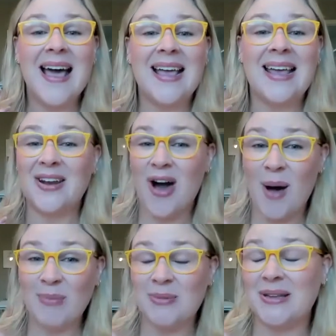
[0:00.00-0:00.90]
in
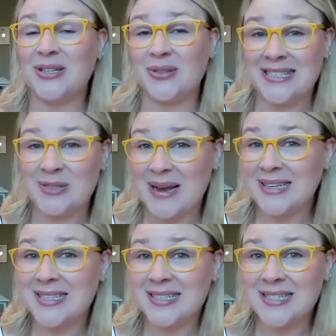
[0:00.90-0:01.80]
complementary
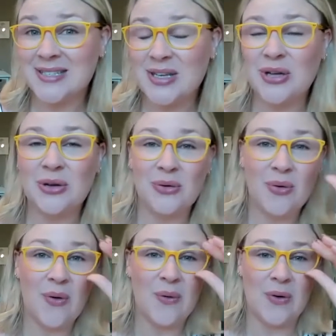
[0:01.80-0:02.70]
spaces as
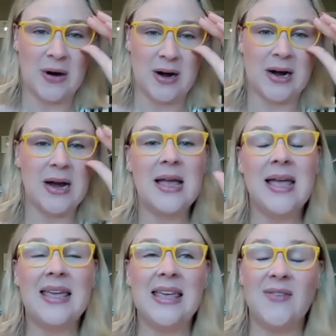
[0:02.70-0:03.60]
you, or
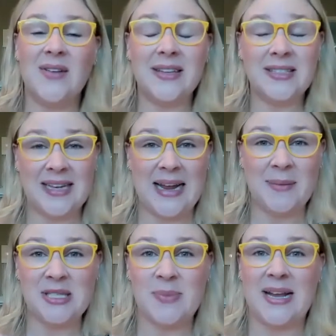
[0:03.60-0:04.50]
even the
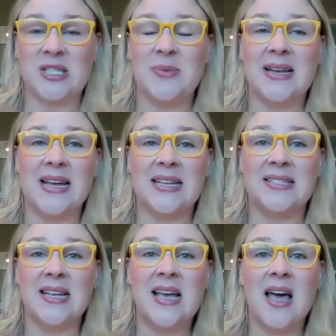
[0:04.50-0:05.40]
same space,
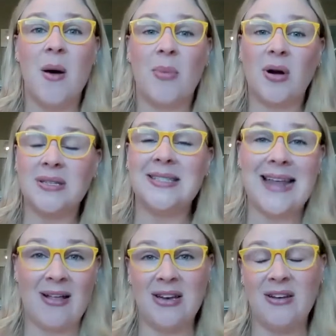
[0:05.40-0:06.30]
because
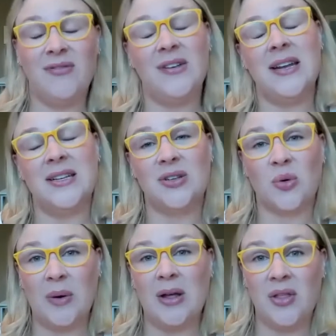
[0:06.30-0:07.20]
personality fit is a
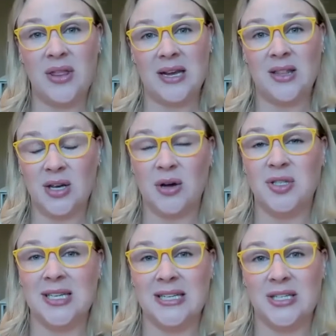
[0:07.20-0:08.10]
real thing in the
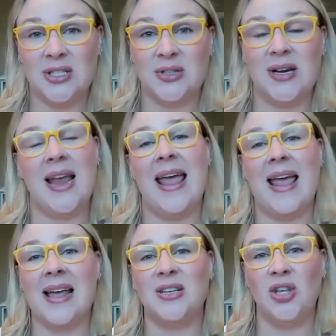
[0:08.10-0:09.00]
coaching industry.
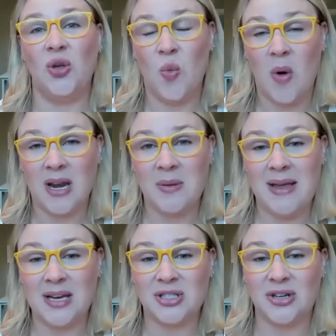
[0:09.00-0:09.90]
And you want to
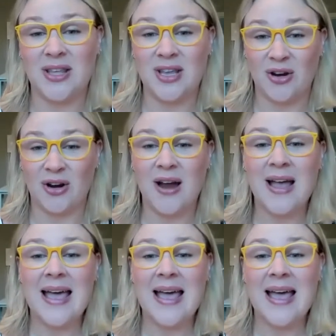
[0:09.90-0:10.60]
make sure that you're